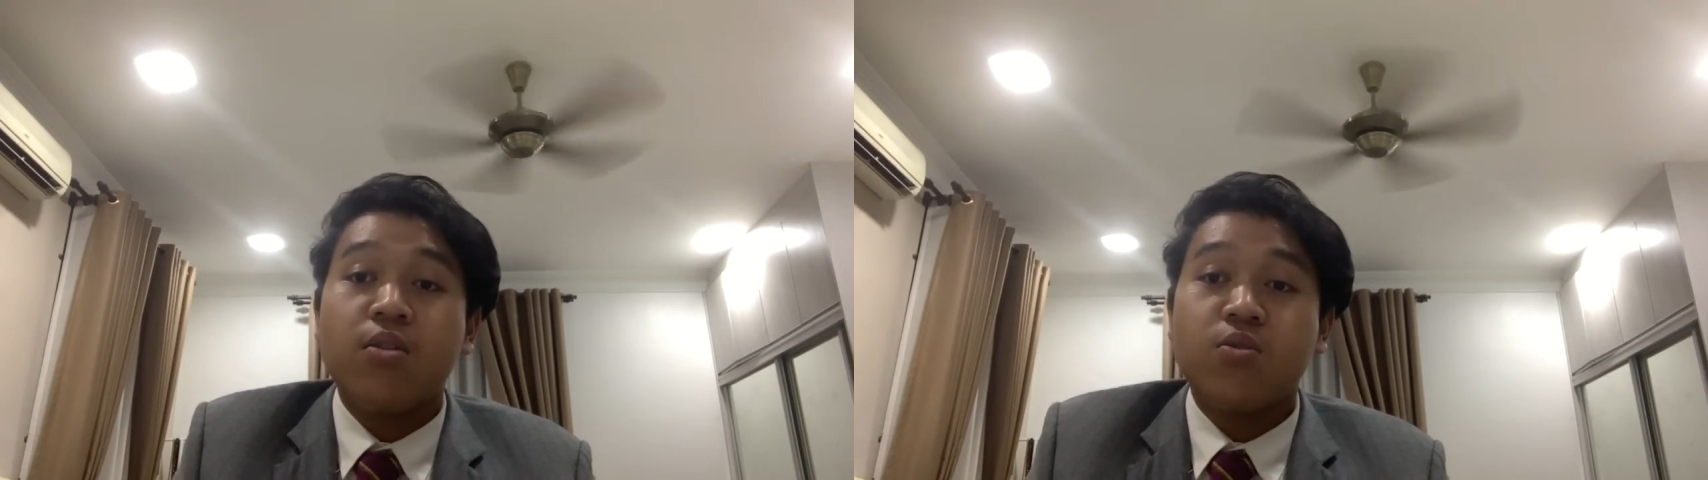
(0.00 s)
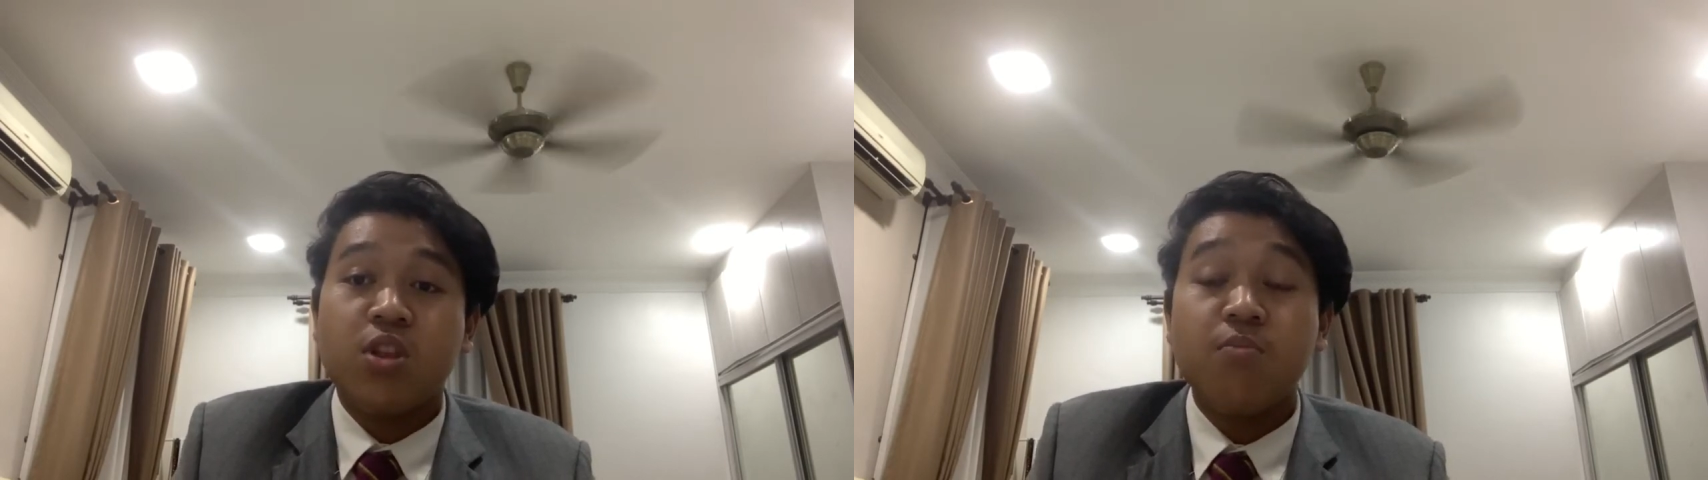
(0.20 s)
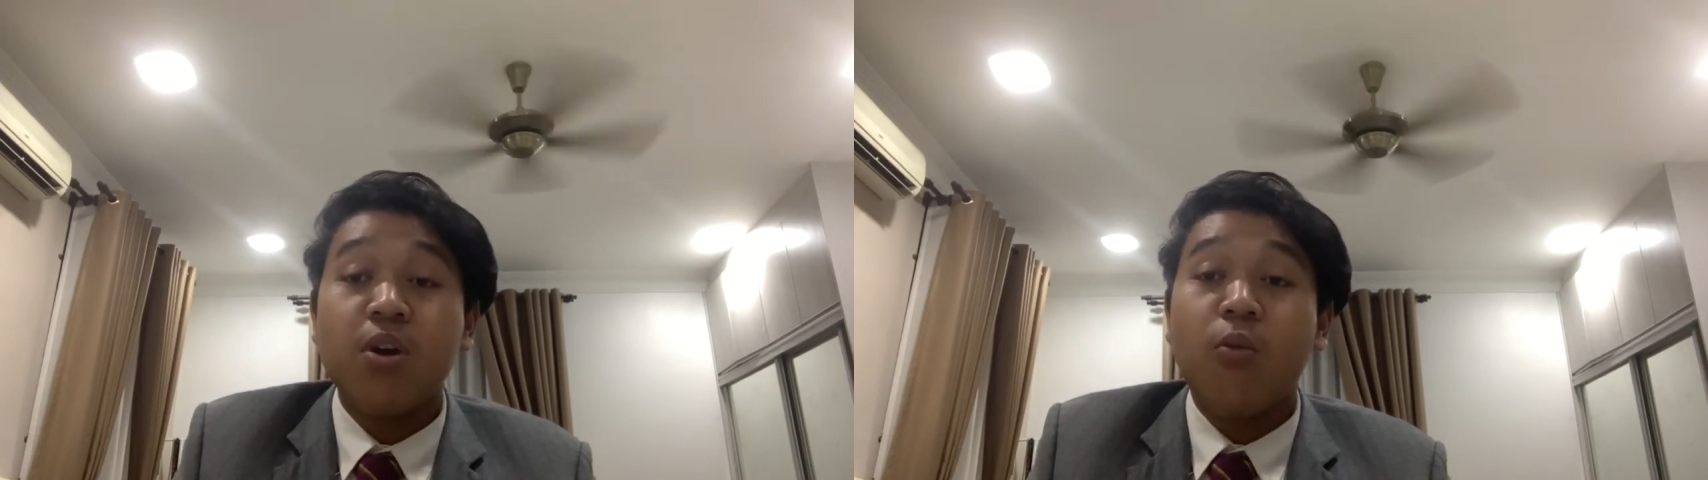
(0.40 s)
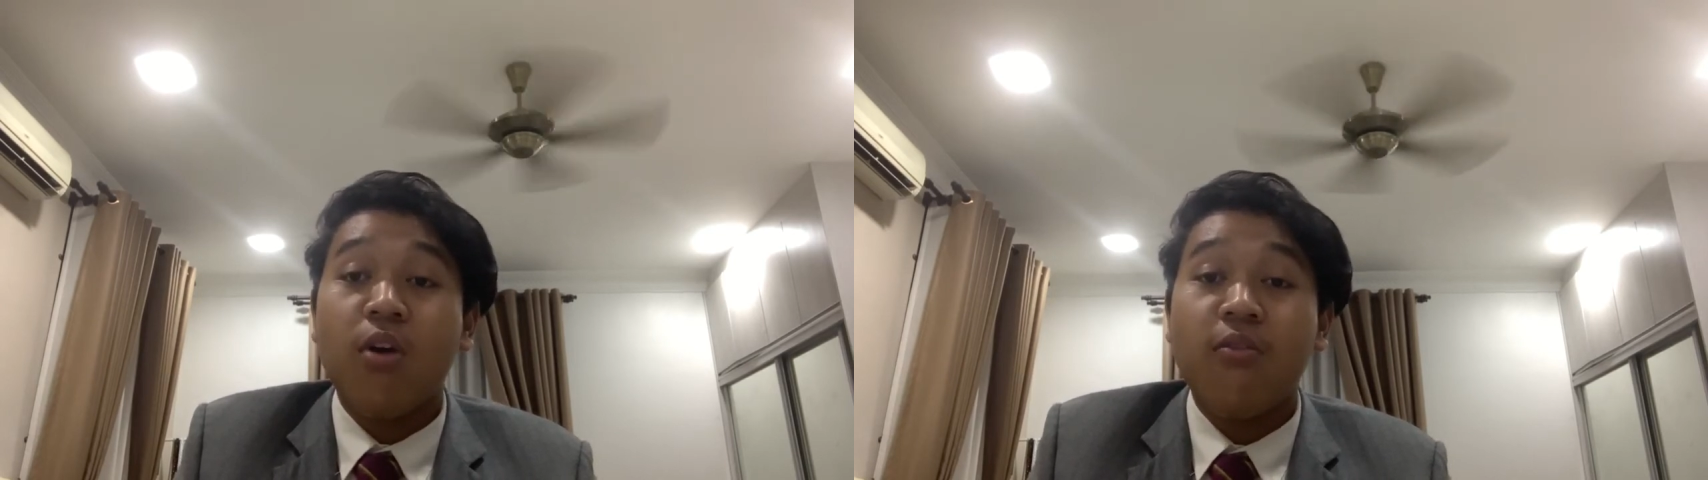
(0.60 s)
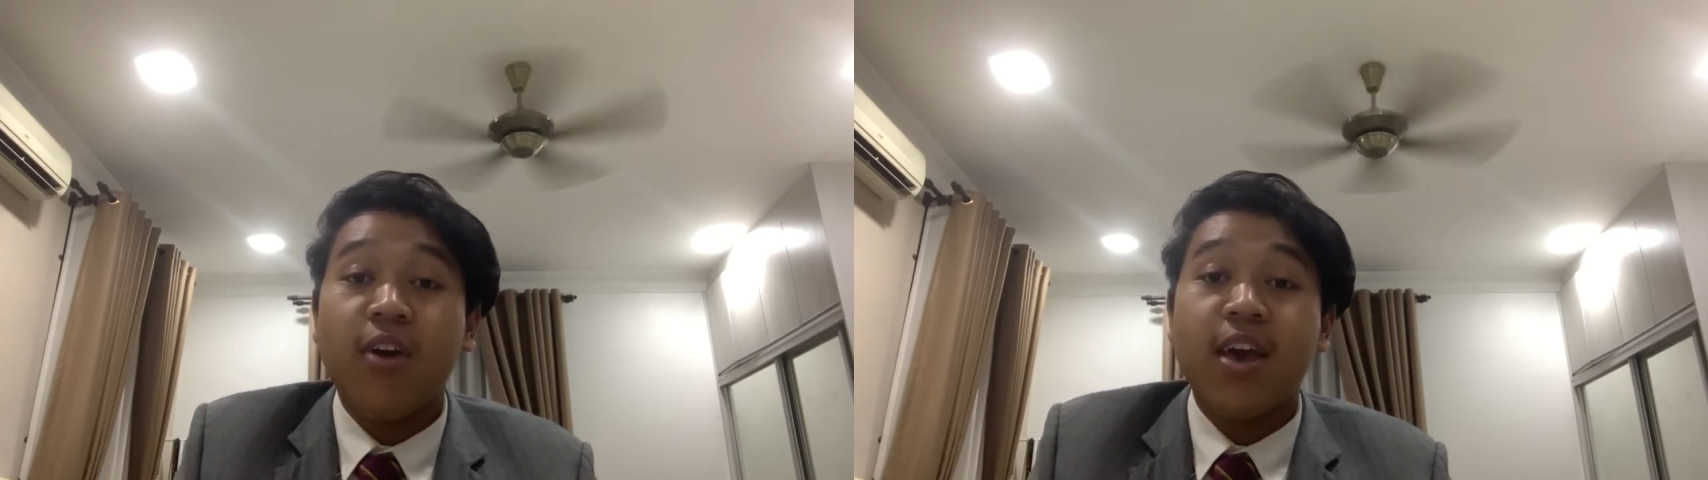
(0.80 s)
suitable
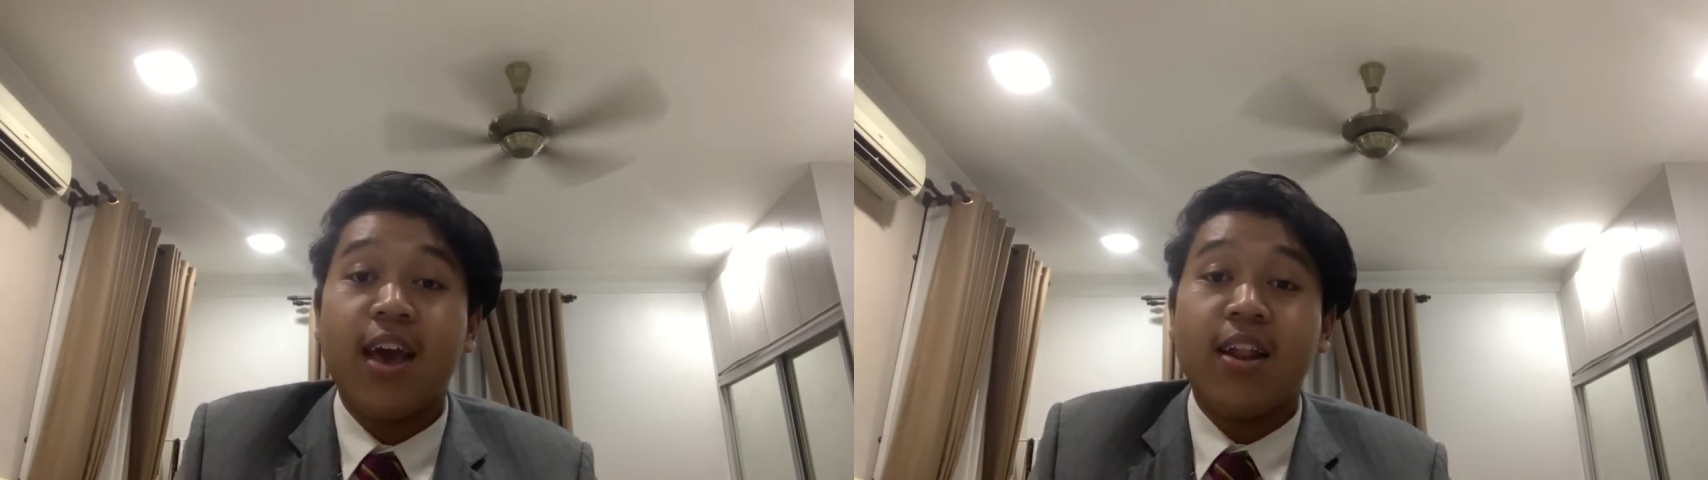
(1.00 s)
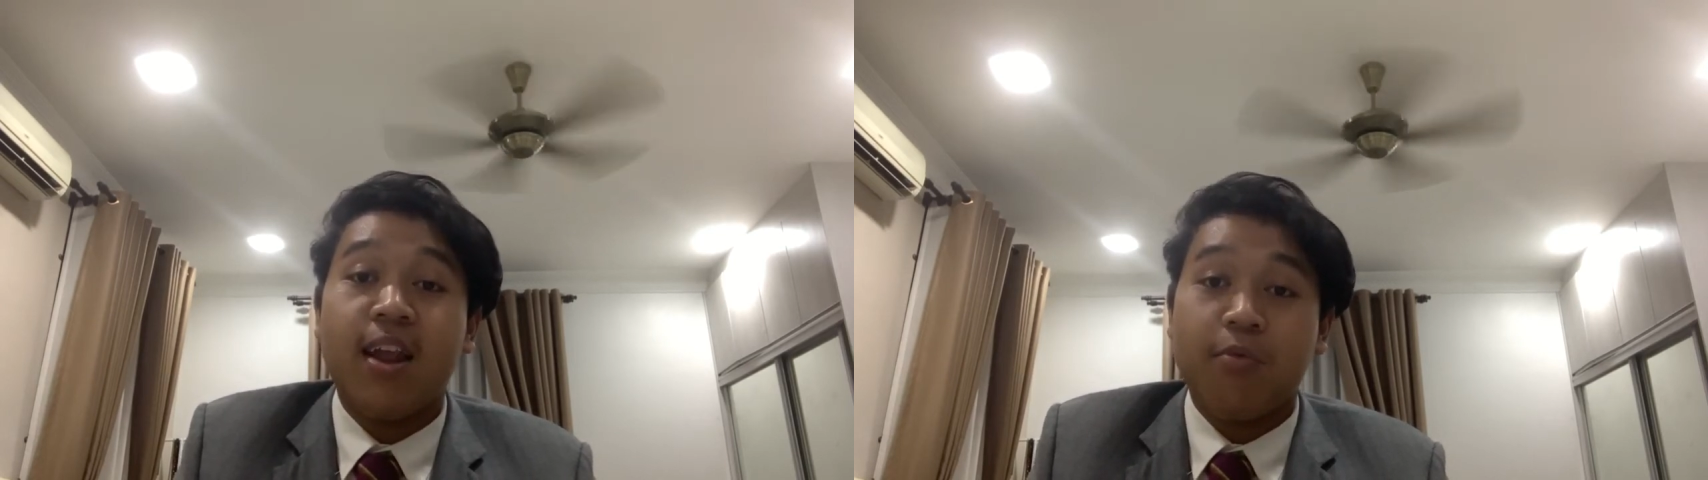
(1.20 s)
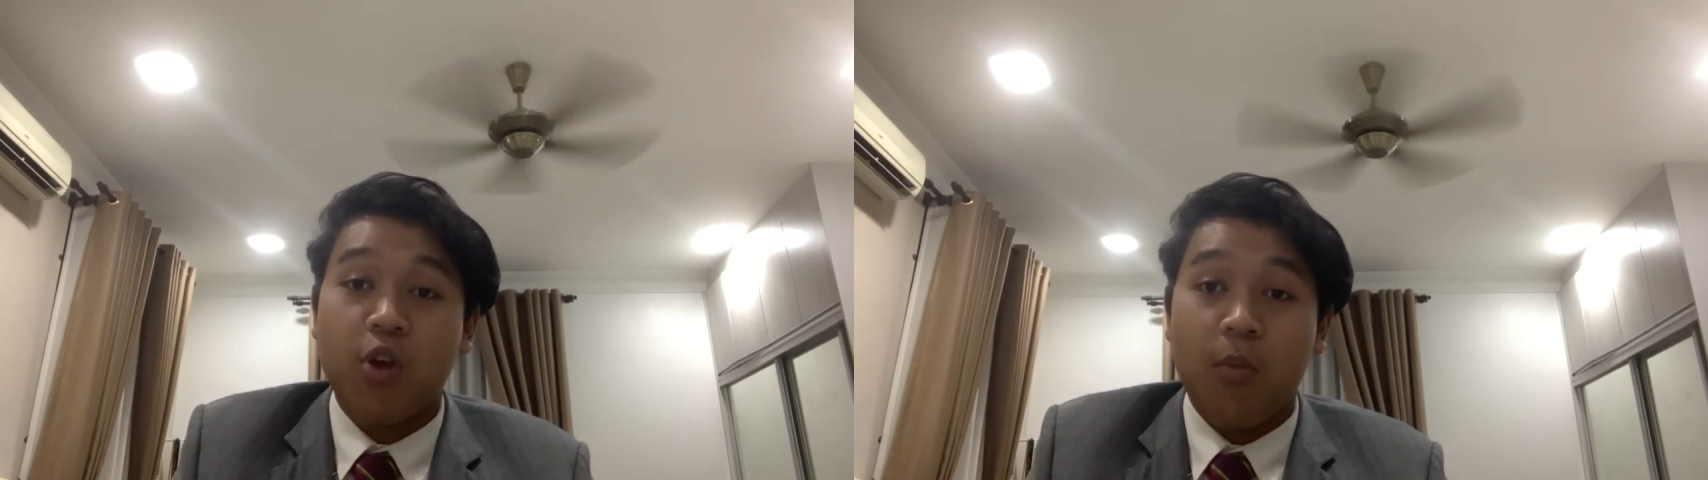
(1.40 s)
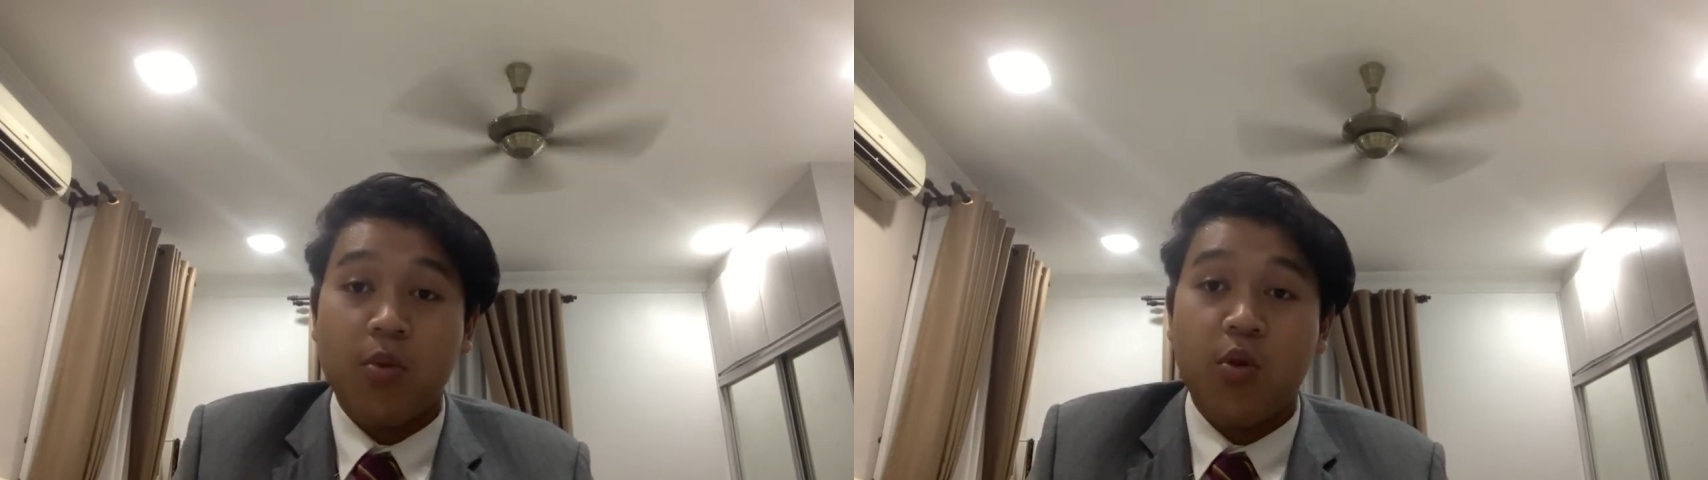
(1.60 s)
Wi-Fi and laptop